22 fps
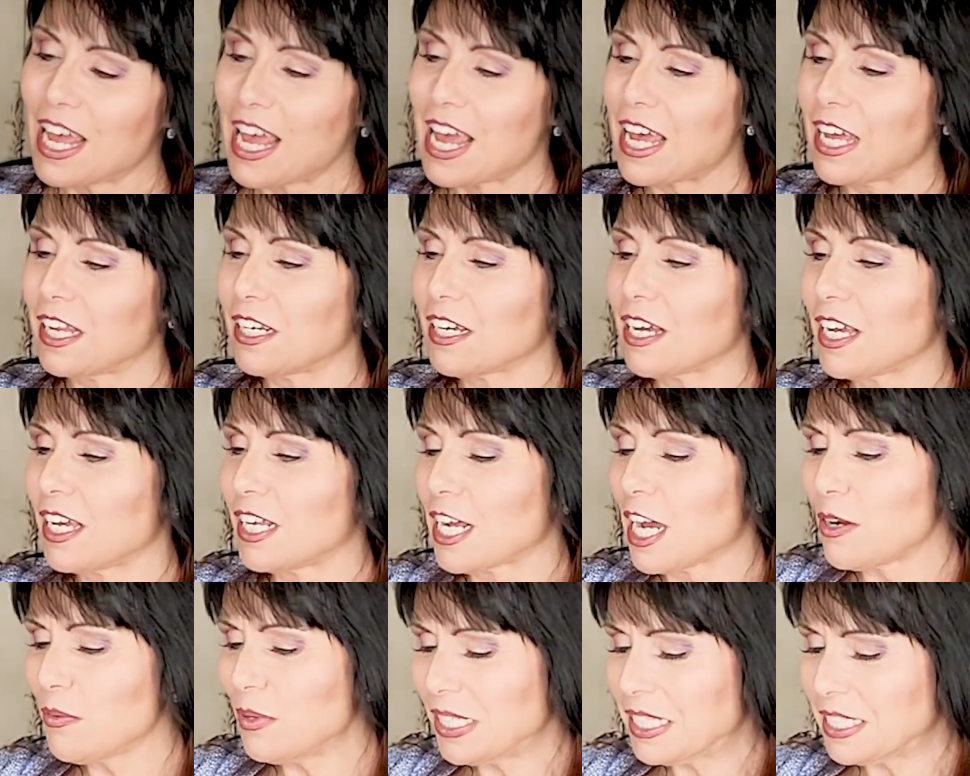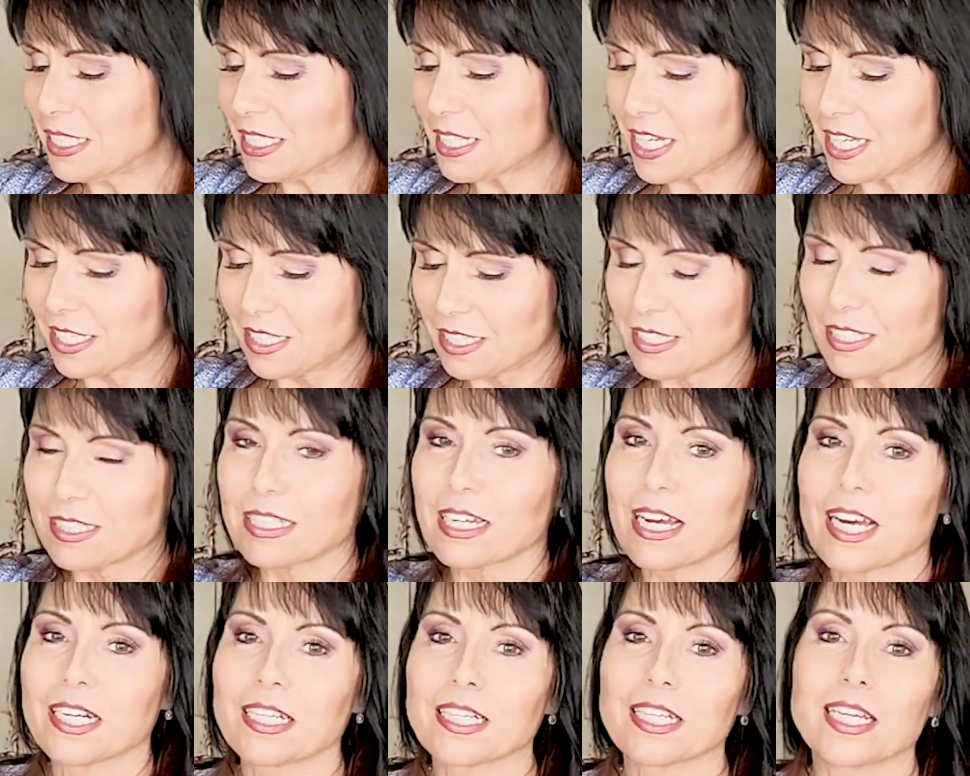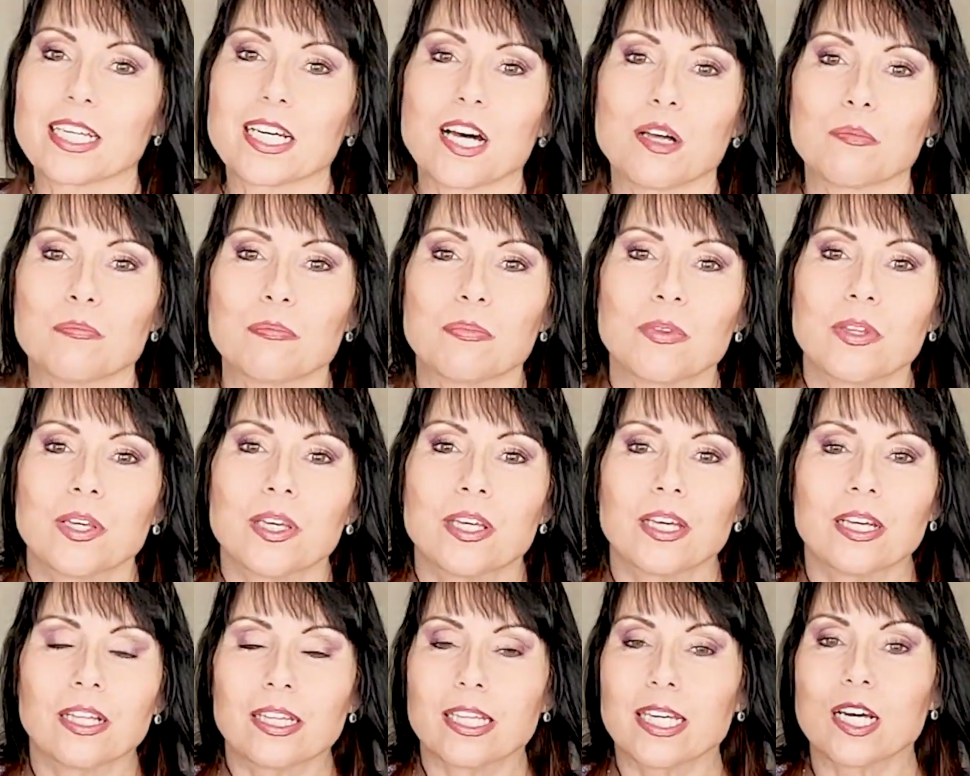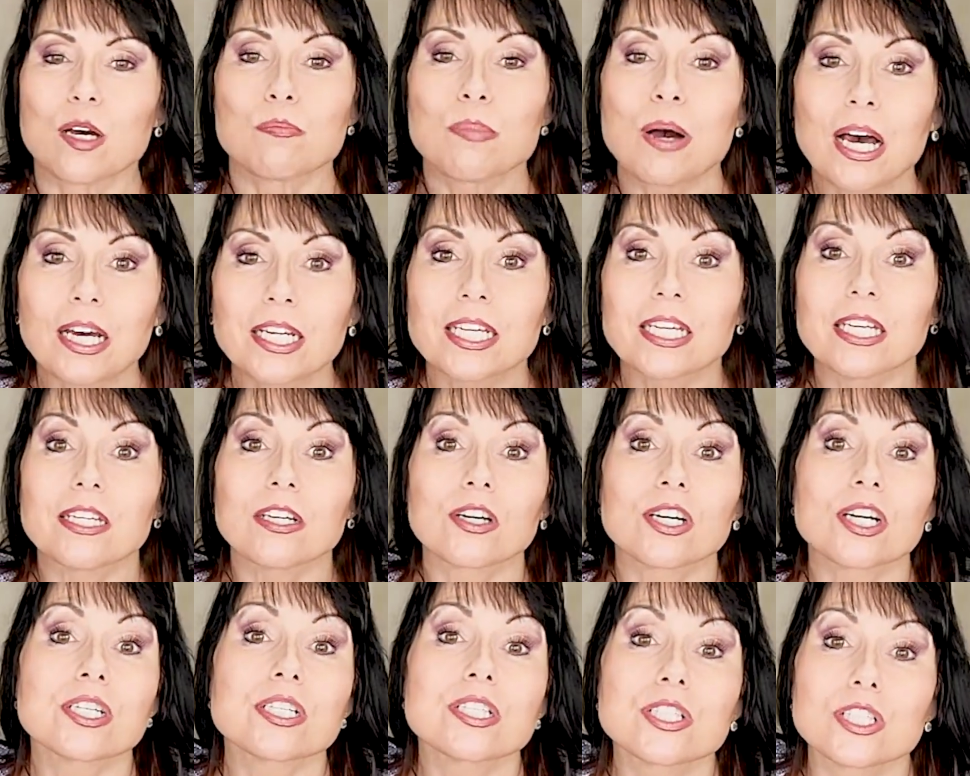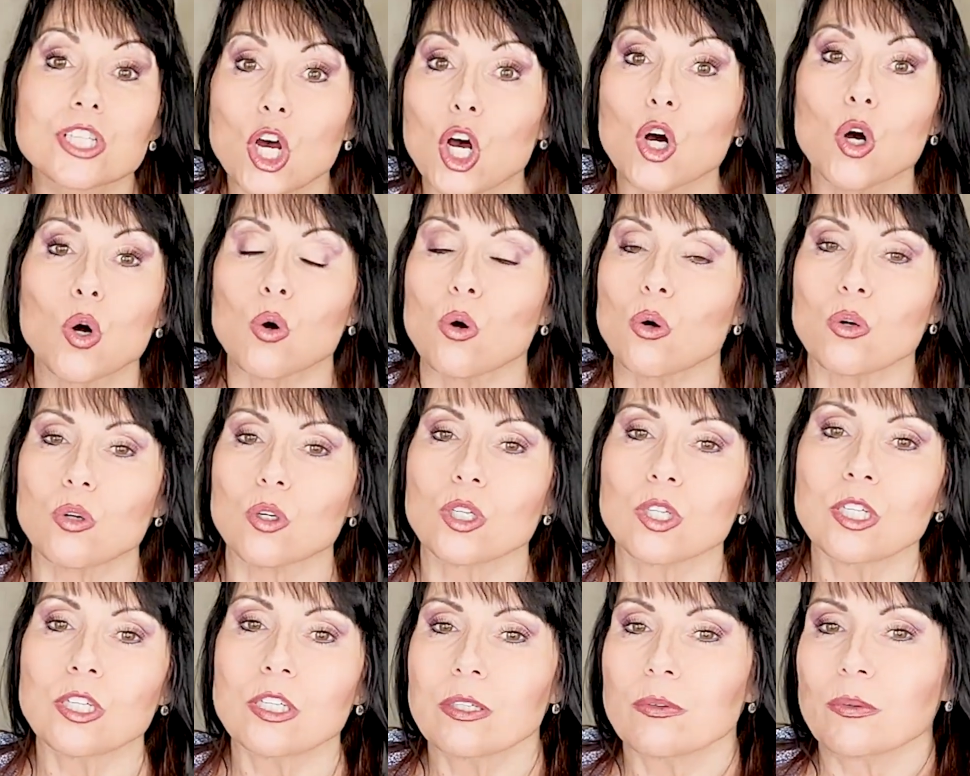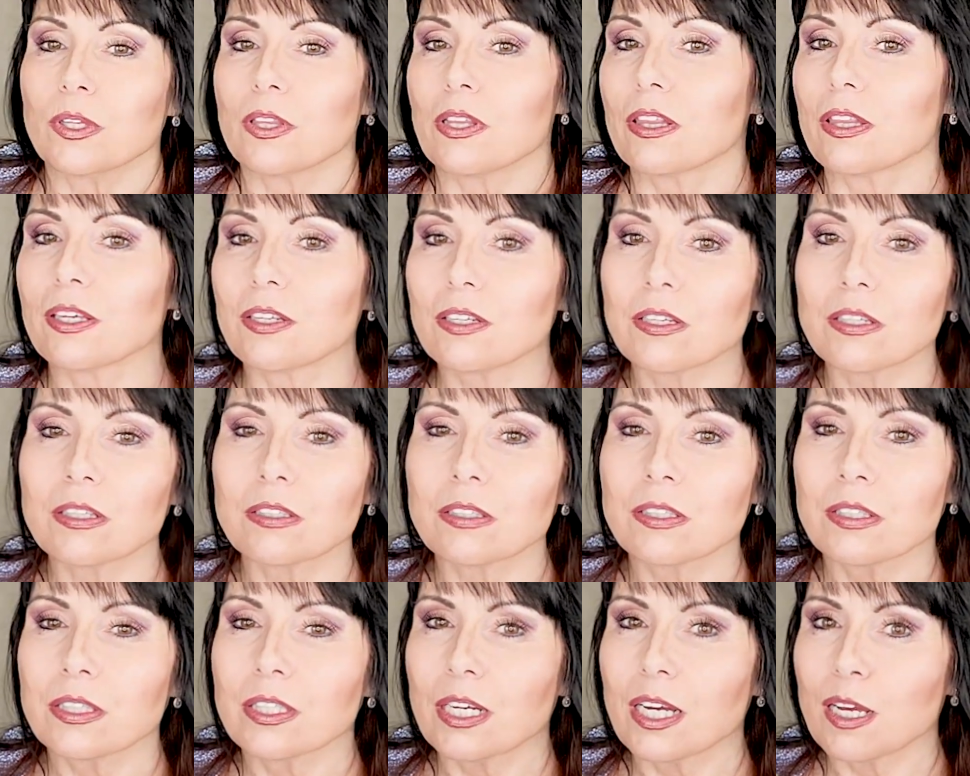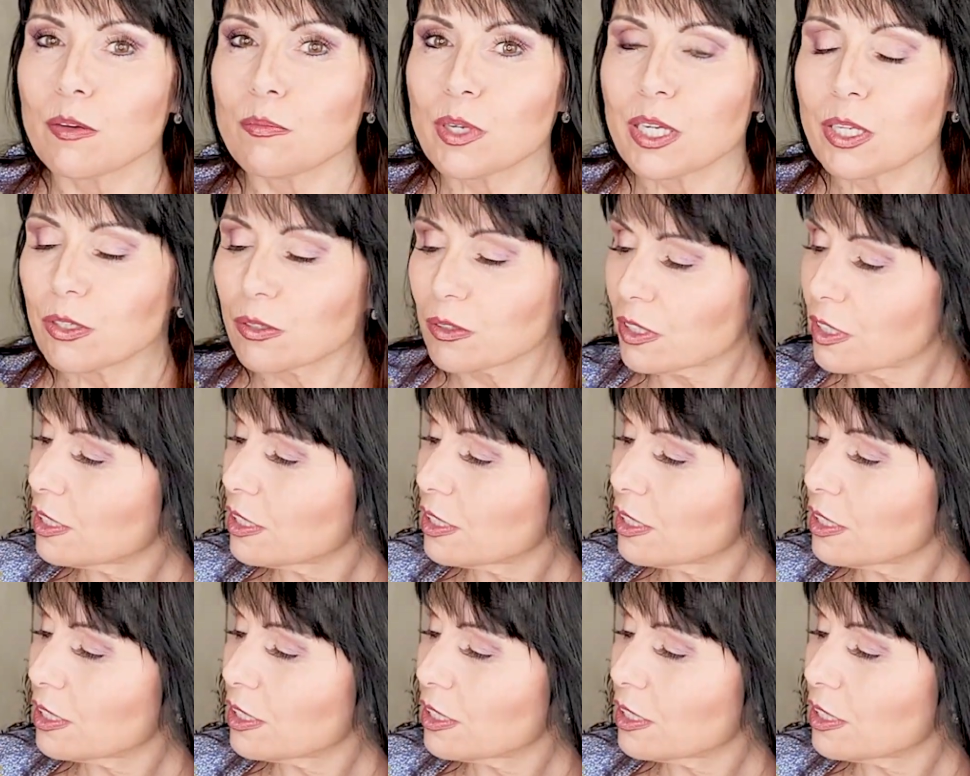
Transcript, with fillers: And, and I would say this is kind of like a, like a putty or a stone with a little, I mean,